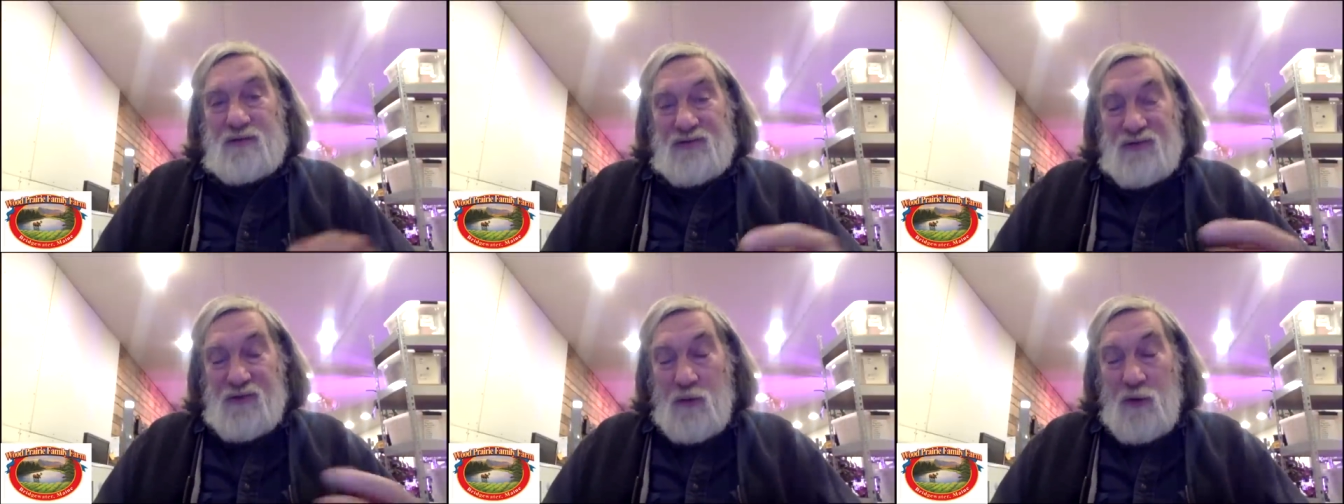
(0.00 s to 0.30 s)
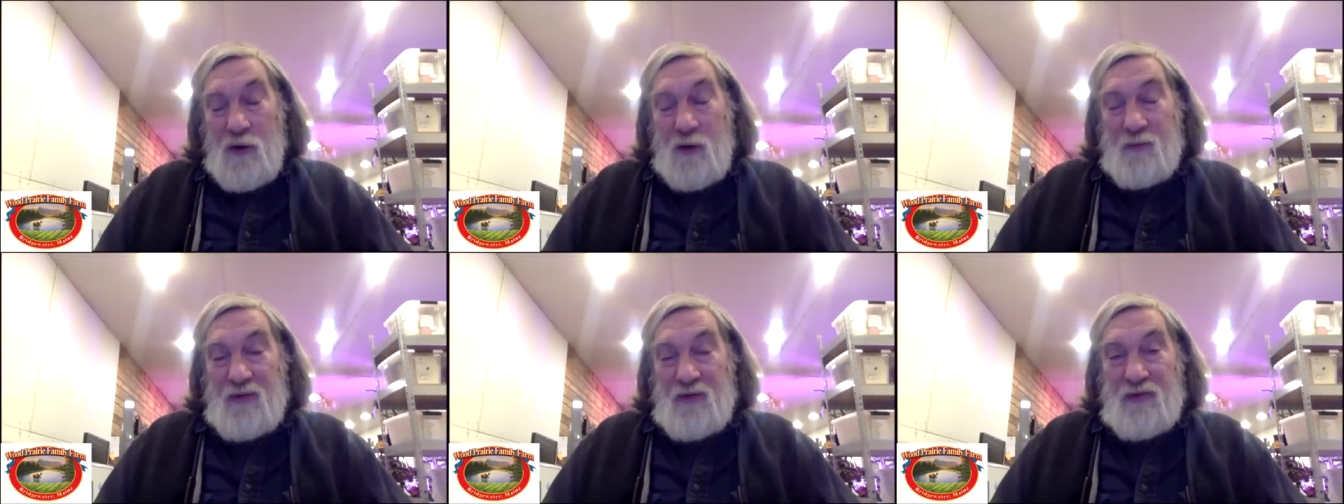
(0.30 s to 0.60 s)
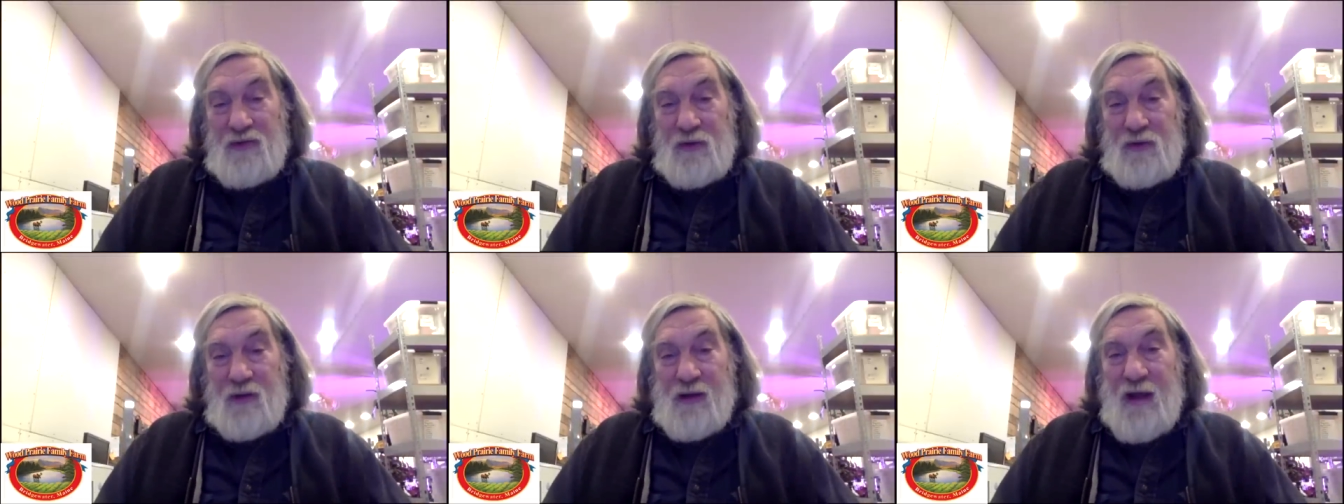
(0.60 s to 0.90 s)
fall,
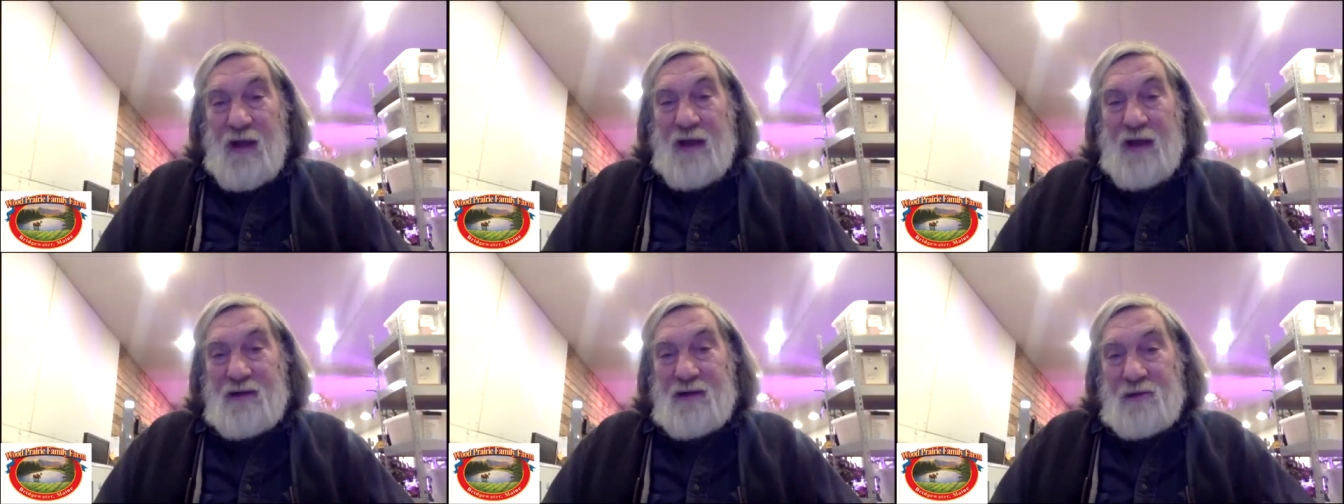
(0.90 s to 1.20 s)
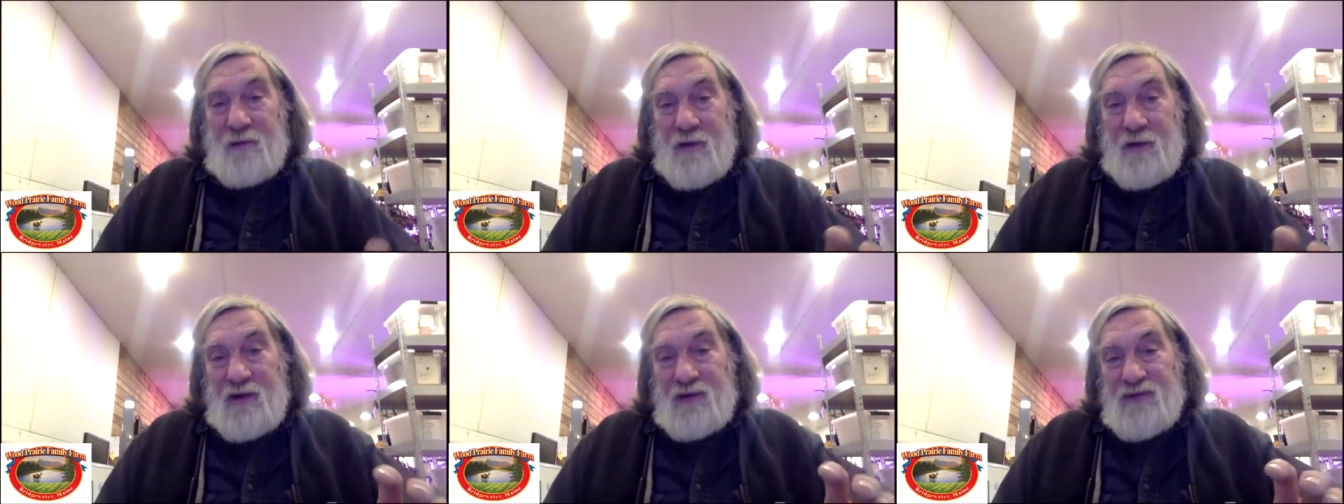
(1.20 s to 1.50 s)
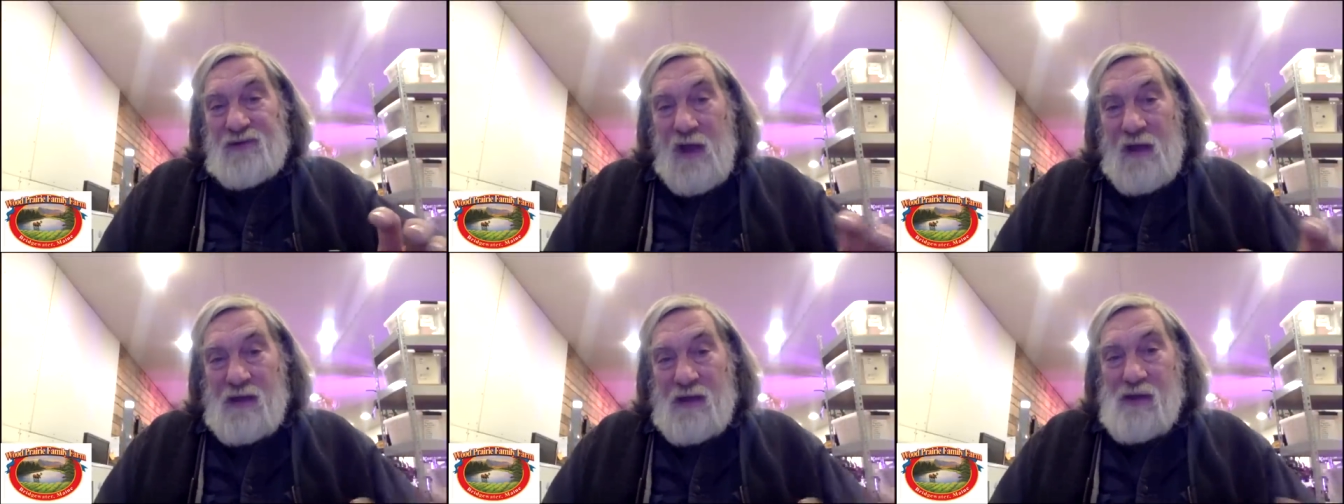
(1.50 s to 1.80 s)
store them at
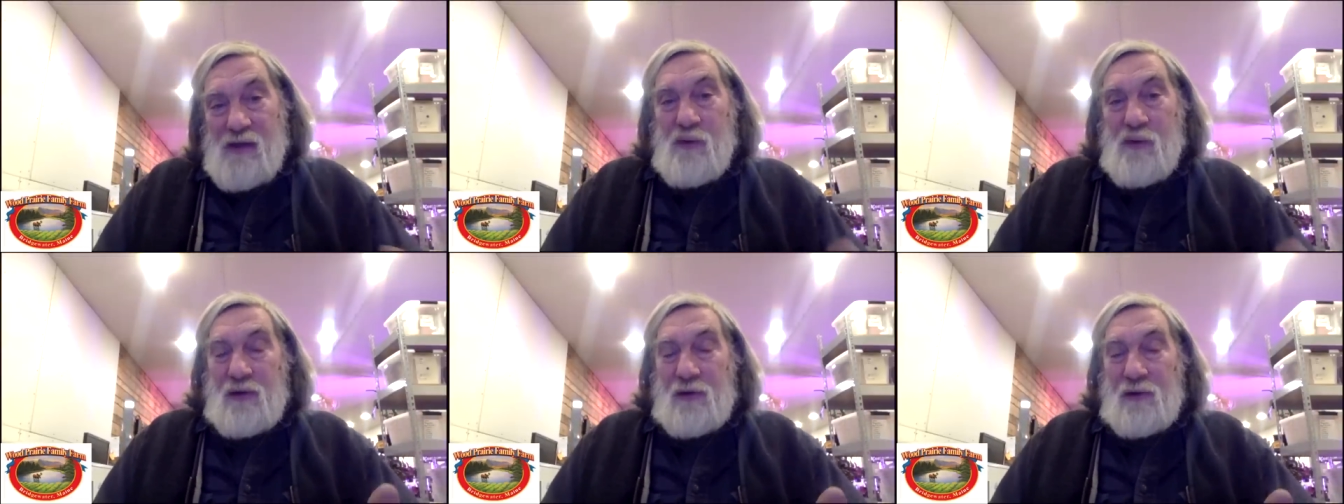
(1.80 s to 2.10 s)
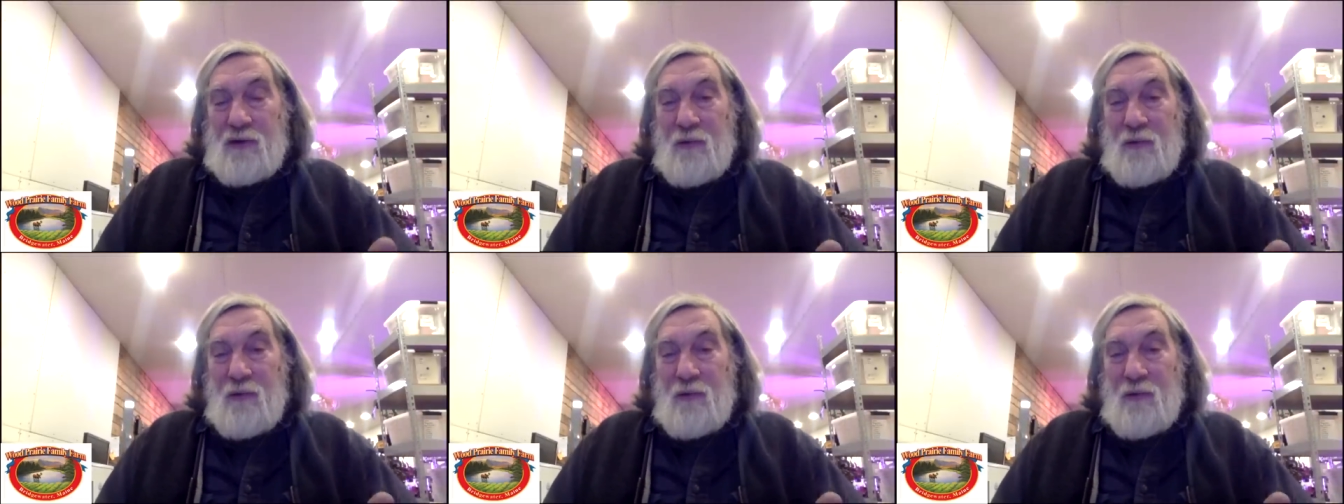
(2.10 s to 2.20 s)
38 degrees,